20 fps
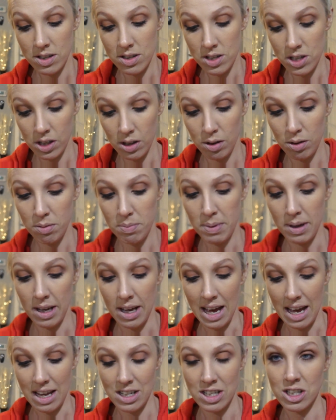too,
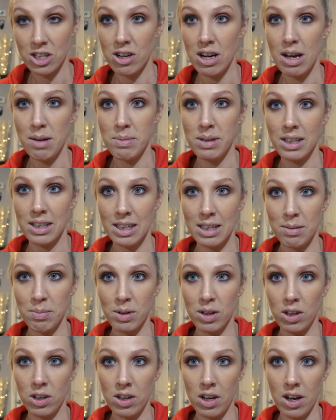but I just grabbed a
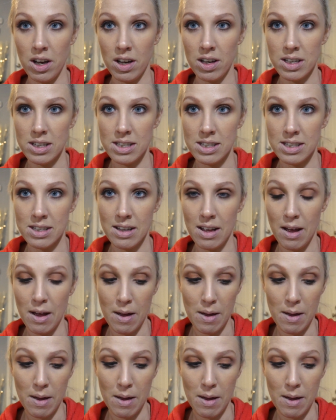lip gloss.